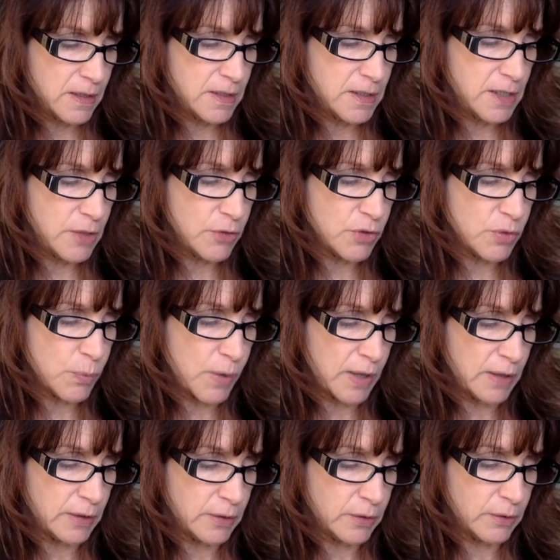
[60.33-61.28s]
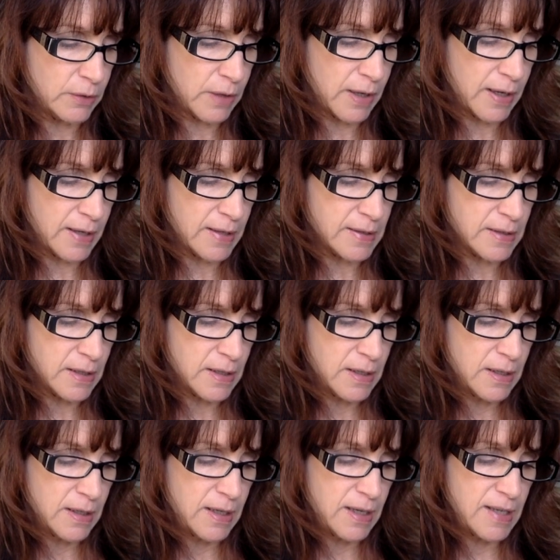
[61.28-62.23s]
Tears well in her eyes.
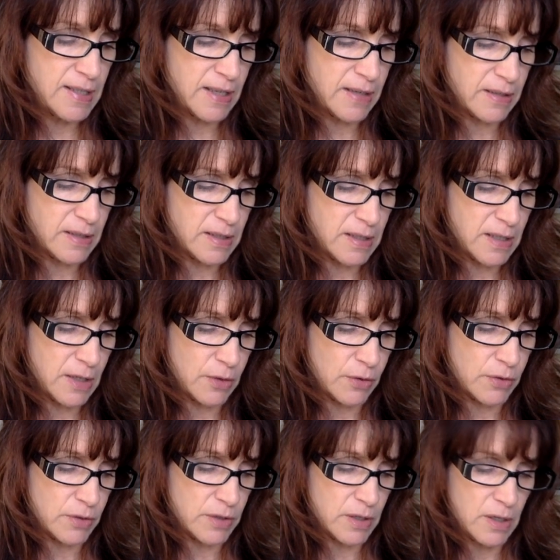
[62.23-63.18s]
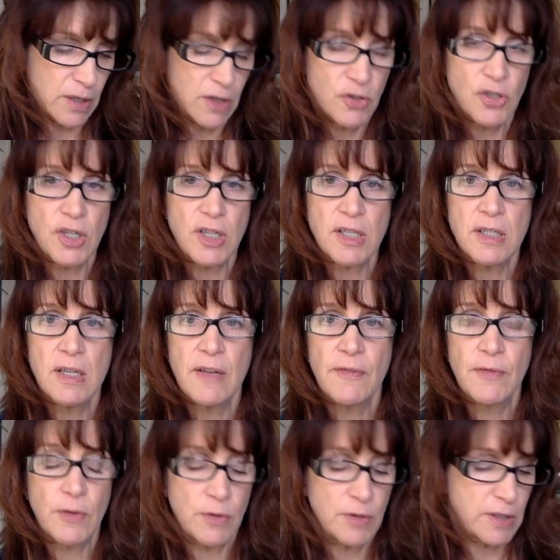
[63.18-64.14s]
He's at the Sitters. She
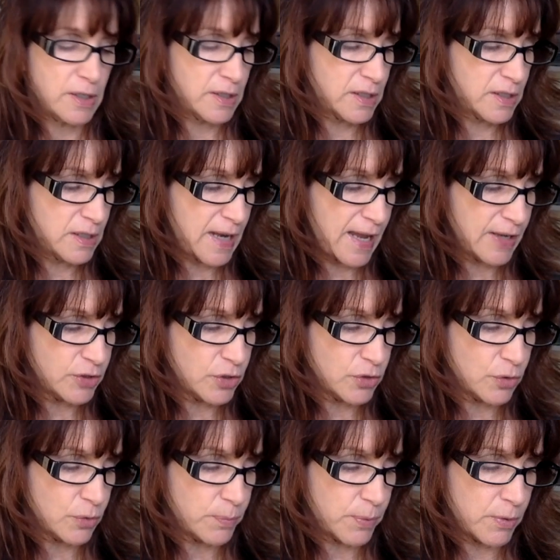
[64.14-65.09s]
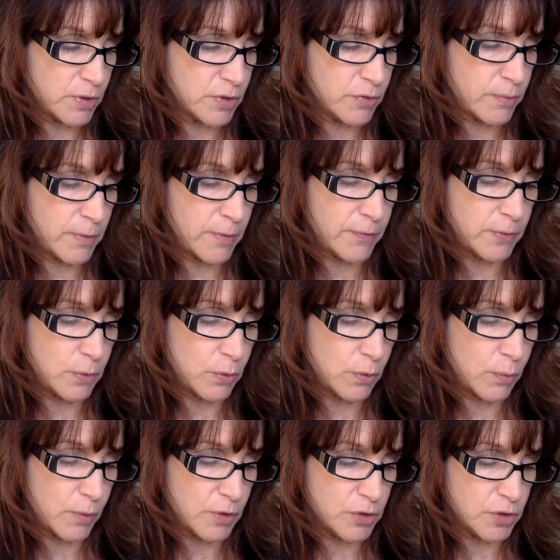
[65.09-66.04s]
sniffles and snatches her purse from the
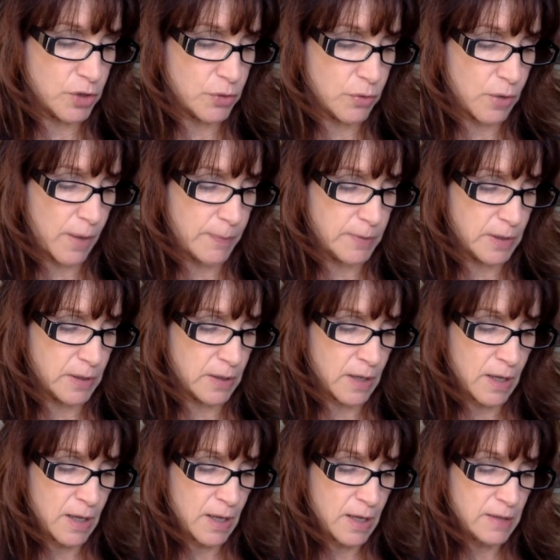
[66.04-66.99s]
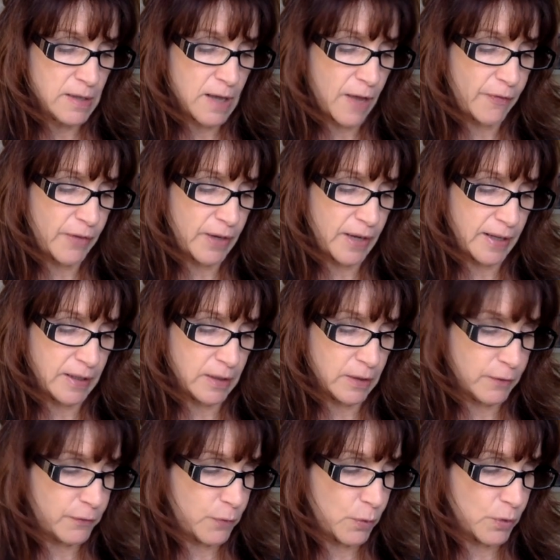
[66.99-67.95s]
floor where she dropped it. Not that I
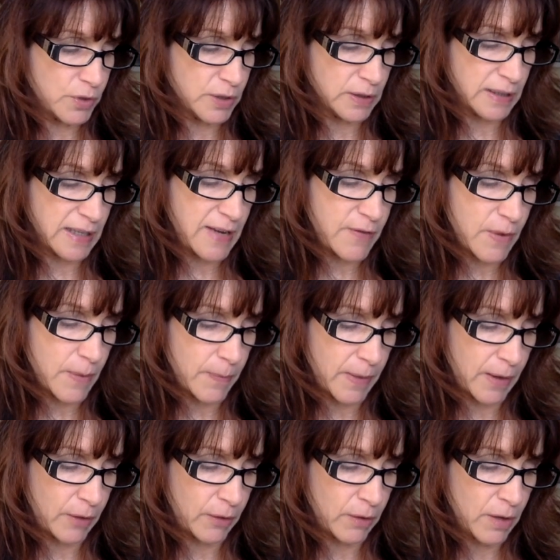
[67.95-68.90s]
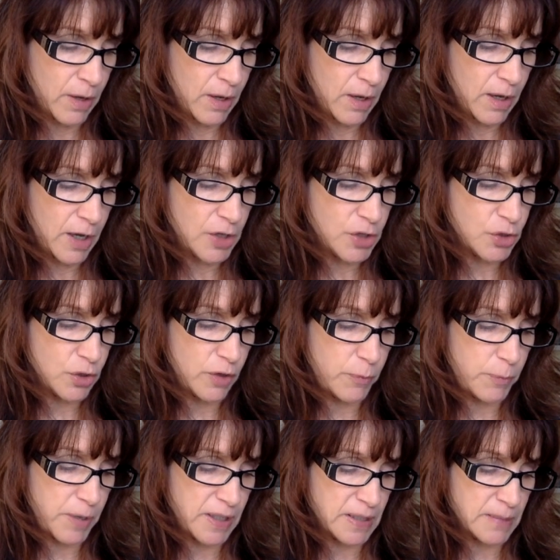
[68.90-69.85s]
can afford to leave him there. I should
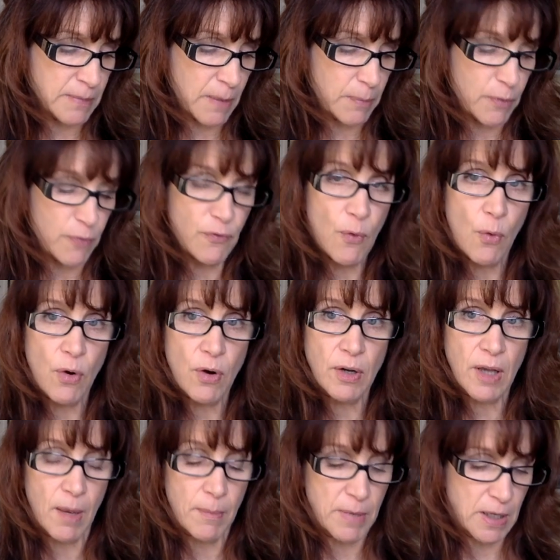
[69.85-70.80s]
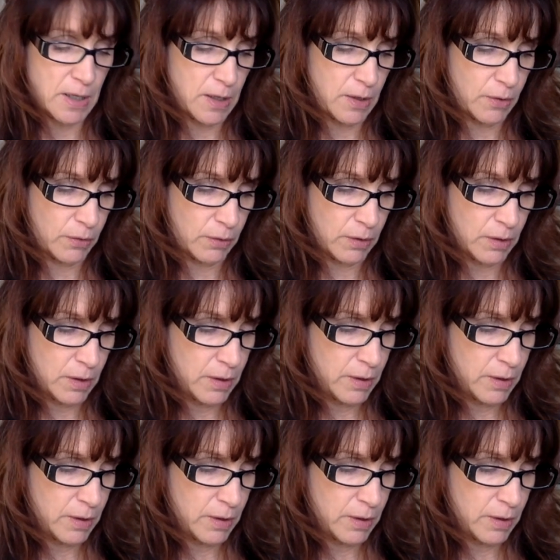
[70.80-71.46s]
have picked him up before coming here.